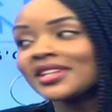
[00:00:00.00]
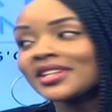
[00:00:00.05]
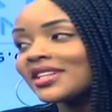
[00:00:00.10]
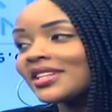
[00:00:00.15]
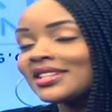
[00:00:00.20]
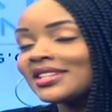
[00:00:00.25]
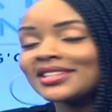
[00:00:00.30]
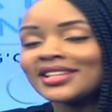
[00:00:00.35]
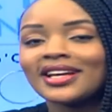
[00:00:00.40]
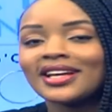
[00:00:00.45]
Like
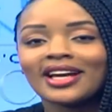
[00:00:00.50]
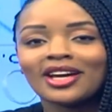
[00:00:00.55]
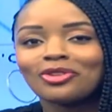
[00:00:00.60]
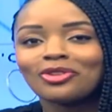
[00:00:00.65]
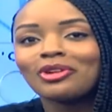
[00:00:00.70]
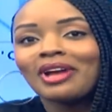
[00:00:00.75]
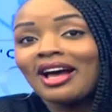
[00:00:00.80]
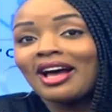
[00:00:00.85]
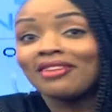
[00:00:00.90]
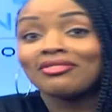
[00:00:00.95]
he's saying, I
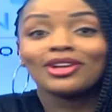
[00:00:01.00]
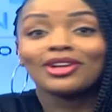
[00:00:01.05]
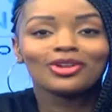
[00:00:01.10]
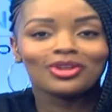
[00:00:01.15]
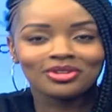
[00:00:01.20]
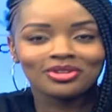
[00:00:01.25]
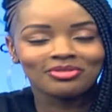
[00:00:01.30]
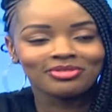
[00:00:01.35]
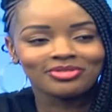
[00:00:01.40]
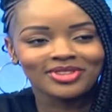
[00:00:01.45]
don't have a
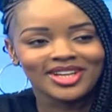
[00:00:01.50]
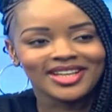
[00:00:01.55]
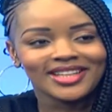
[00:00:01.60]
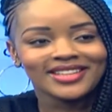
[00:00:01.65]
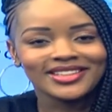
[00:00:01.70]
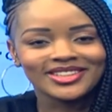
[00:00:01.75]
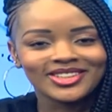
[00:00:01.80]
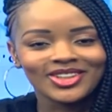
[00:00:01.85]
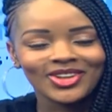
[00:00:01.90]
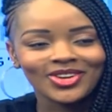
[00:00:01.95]
lot of
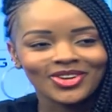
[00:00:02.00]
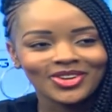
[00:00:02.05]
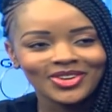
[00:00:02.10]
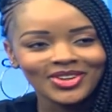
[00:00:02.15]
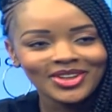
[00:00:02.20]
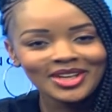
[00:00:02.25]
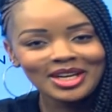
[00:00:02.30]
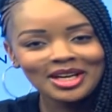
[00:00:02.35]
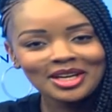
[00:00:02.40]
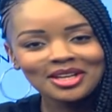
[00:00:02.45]
friends. So
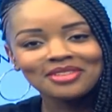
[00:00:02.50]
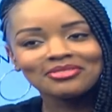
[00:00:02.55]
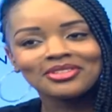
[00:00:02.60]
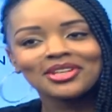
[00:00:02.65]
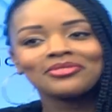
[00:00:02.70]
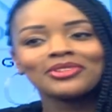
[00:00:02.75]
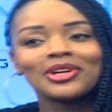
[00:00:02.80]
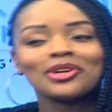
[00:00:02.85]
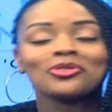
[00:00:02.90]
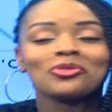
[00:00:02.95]
if
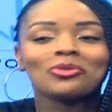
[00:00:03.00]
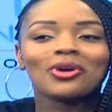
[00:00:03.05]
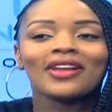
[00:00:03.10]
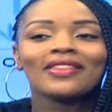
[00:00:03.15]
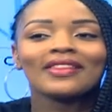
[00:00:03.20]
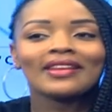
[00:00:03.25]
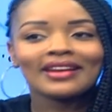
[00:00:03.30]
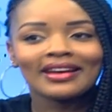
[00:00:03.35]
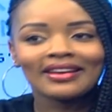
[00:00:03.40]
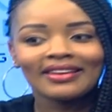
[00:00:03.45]
I found
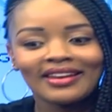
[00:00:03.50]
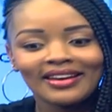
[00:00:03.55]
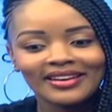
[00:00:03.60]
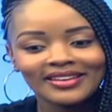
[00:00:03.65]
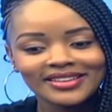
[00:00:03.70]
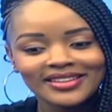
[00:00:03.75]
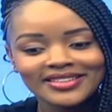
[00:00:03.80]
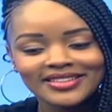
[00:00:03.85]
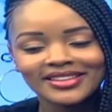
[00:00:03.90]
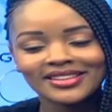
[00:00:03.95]
one that I
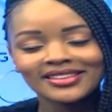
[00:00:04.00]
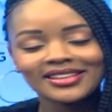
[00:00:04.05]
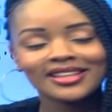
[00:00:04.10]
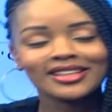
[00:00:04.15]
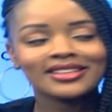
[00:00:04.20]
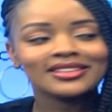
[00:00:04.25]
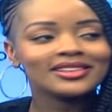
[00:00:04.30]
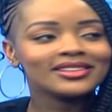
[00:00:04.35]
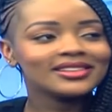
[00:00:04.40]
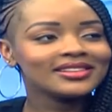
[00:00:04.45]
liked,
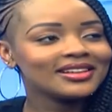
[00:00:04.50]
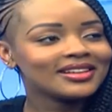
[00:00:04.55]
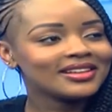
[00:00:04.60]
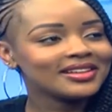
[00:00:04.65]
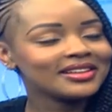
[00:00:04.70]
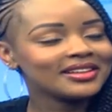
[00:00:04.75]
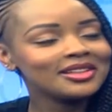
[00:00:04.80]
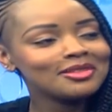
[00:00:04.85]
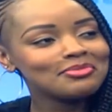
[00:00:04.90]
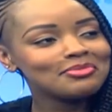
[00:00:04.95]

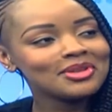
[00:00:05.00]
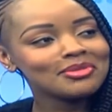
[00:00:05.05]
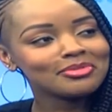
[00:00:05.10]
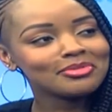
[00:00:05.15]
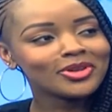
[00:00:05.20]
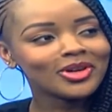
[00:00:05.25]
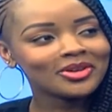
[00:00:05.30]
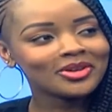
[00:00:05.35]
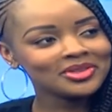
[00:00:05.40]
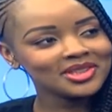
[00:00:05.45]
I keep them
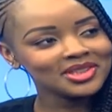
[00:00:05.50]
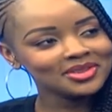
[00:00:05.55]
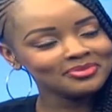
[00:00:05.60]
around.